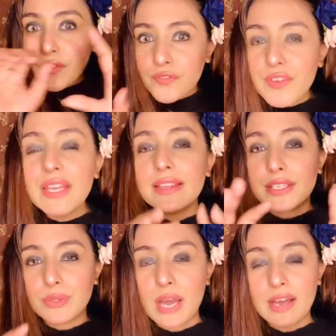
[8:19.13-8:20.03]
feel that
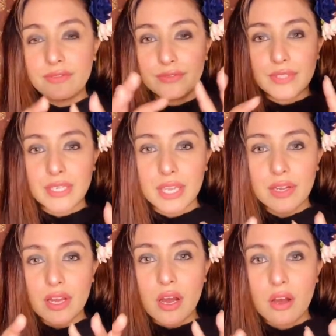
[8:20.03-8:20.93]
you have that
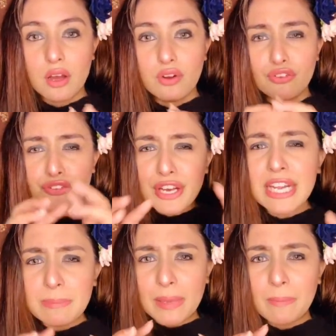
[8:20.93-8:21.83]
area
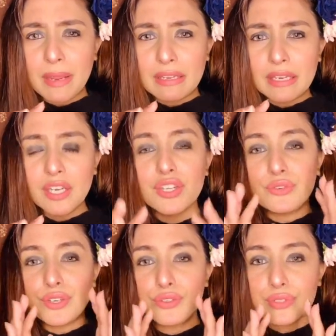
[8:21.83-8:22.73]
really pigmented, you
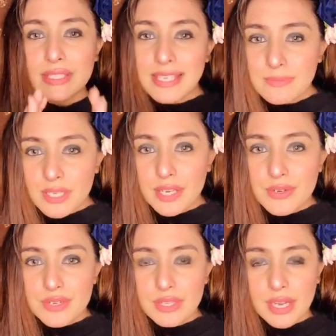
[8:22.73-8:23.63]
can do the same
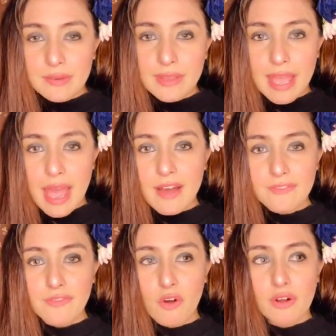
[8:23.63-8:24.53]
solution that we have
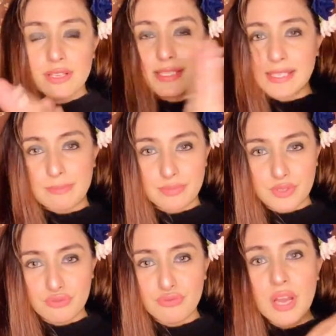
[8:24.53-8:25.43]
for step 2,